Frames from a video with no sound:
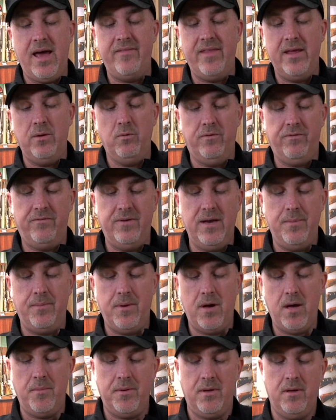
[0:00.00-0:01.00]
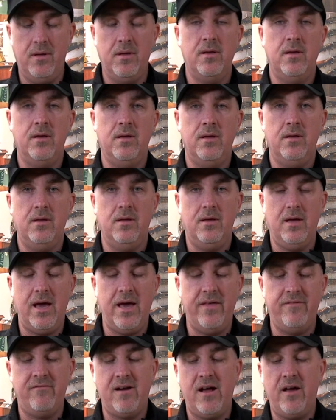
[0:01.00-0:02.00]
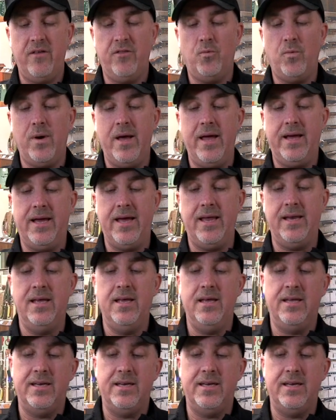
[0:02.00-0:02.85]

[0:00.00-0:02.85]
and they will flip up and are out of the way again.